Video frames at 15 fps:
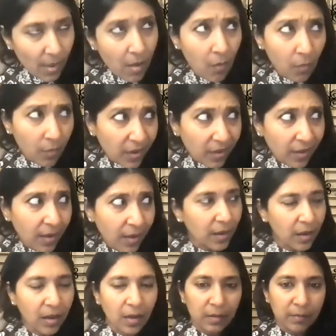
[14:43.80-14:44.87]
okay,
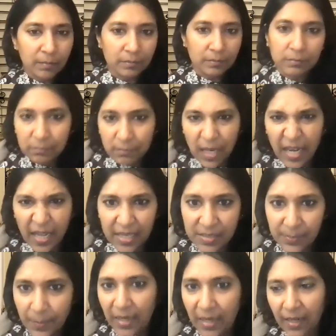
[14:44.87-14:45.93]
my leg is
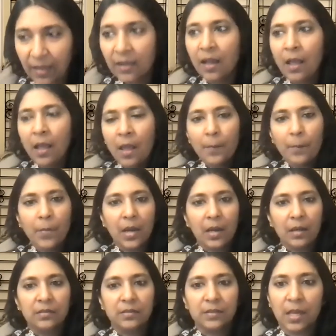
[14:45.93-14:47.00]
paining,
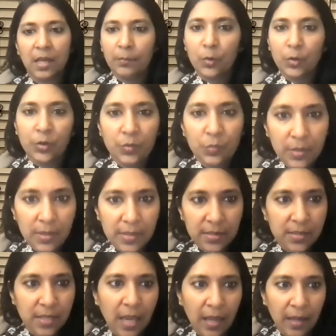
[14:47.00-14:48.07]
but I'm going to do
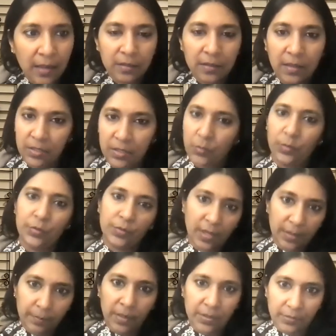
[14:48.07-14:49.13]
this and it's going to
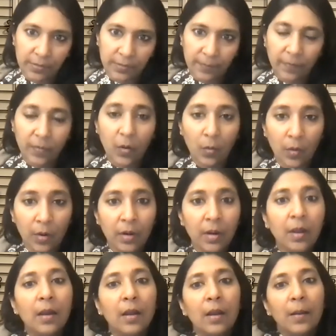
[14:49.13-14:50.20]
get better. Or
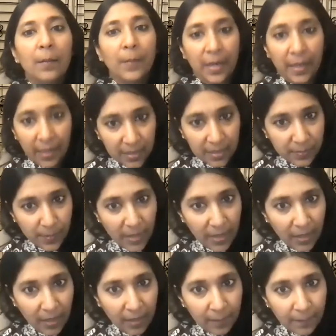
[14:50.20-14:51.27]
my leg is
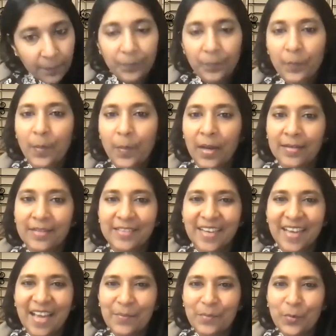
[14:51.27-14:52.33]
paining, but
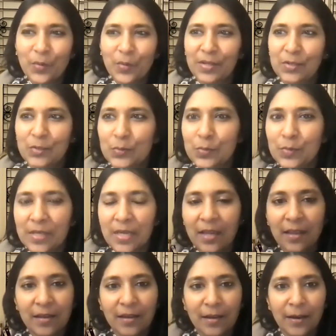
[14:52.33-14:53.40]
I'm going to
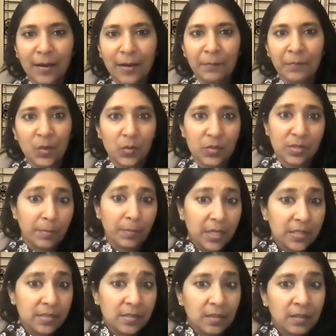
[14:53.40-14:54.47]
take, some
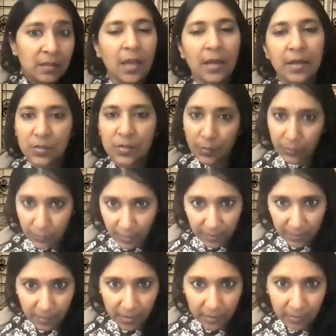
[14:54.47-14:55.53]
medicine and it's going to
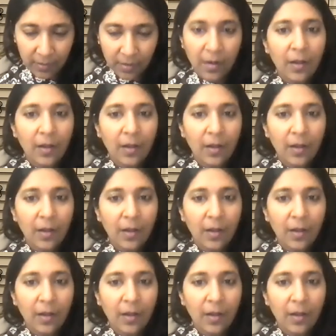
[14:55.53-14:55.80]
get better.